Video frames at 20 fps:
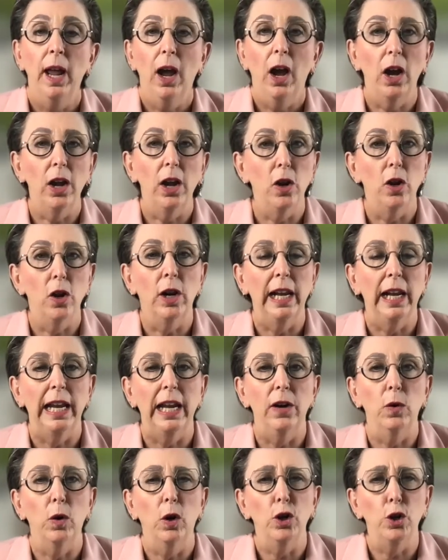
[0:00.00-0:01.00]
Are you
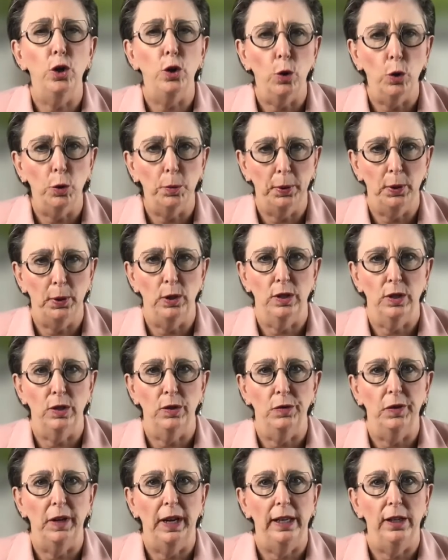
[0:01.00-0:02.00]
clear on your
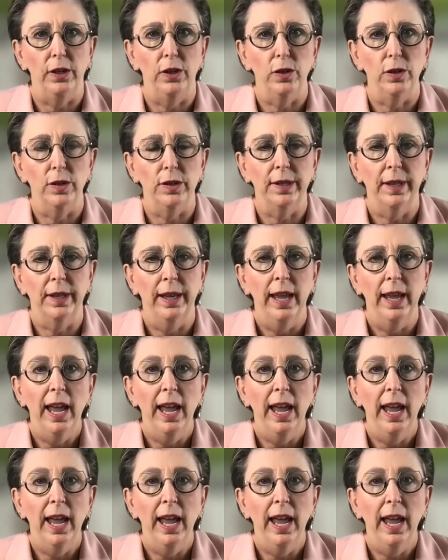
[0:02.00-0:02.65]
personal values?